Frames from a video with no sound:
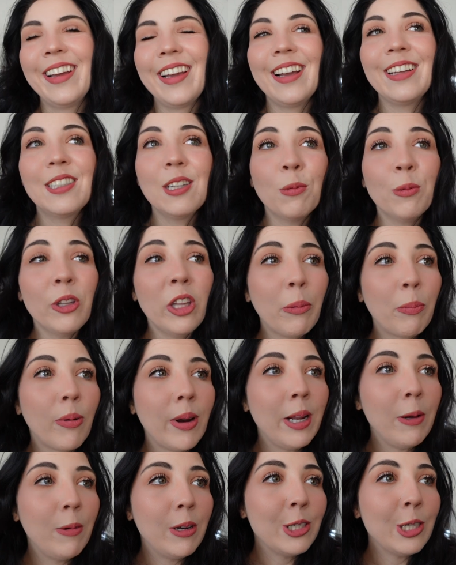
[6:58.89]
It's a really
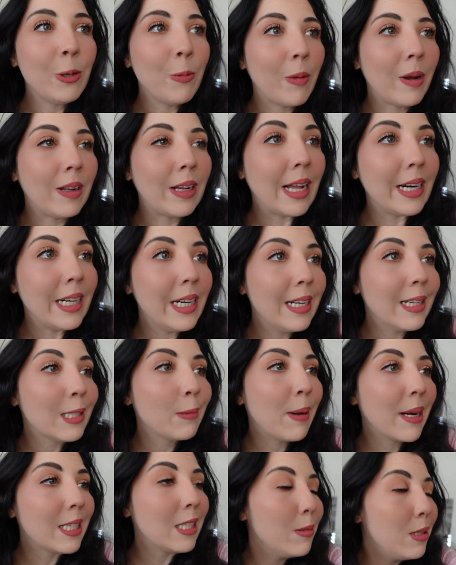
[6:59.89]
pretty wishing well. I didn't
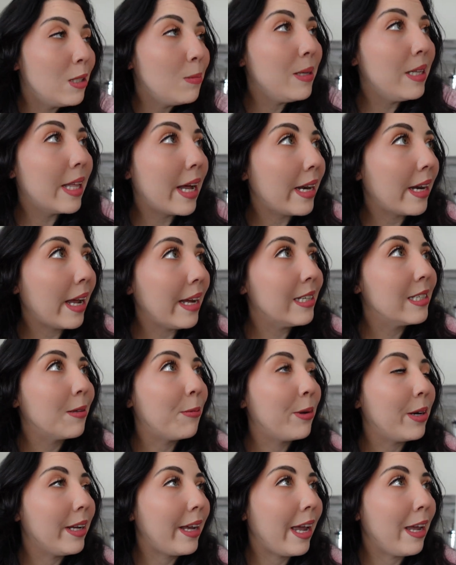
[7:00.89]
expect it to be that nice
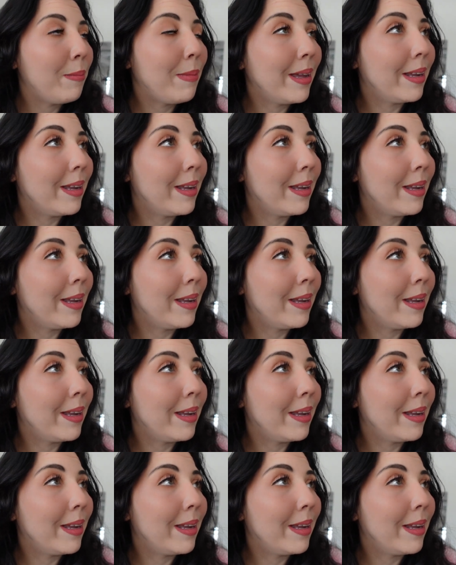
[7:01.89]
when it came